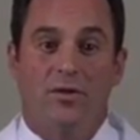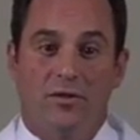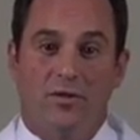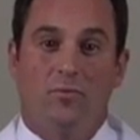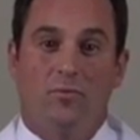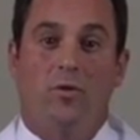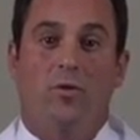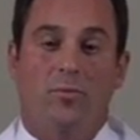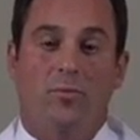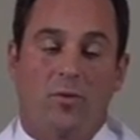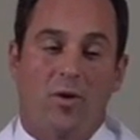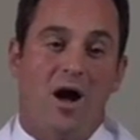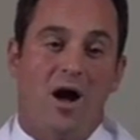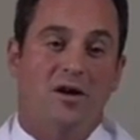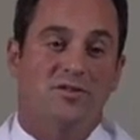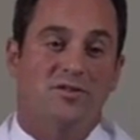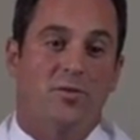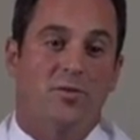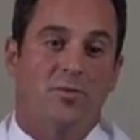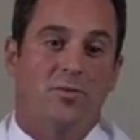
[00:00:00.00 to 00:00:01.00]
the more
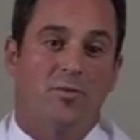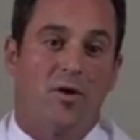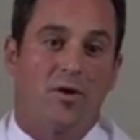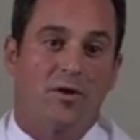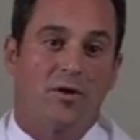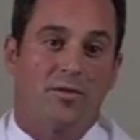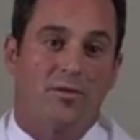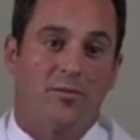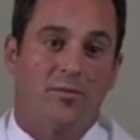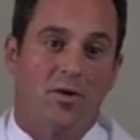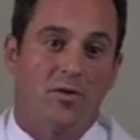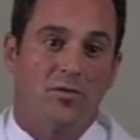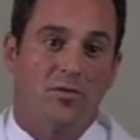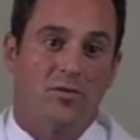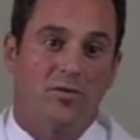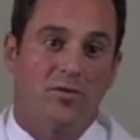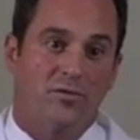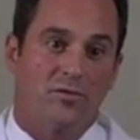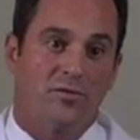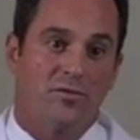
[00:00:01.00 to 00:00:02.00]
proximal part of the
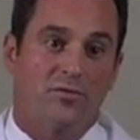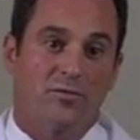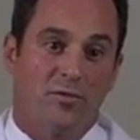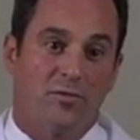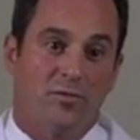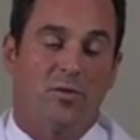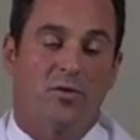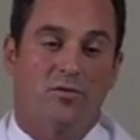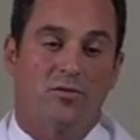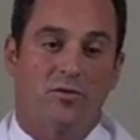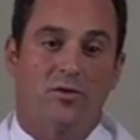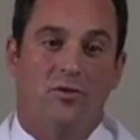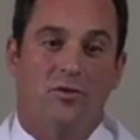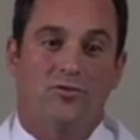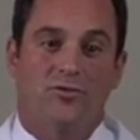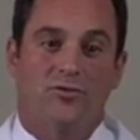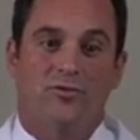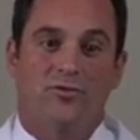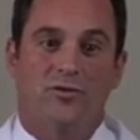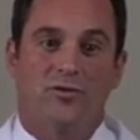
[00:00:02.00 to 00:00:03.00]
bone, or the bone
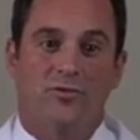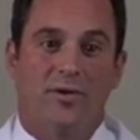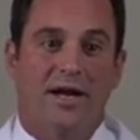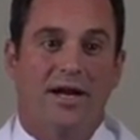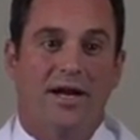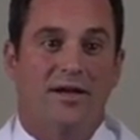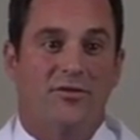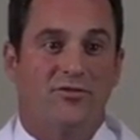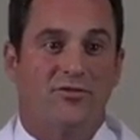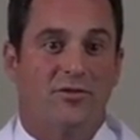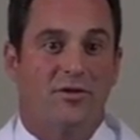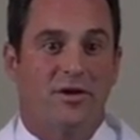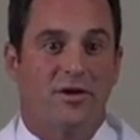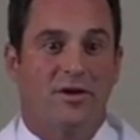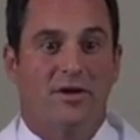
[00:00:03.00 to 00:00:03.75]
closer to the radius,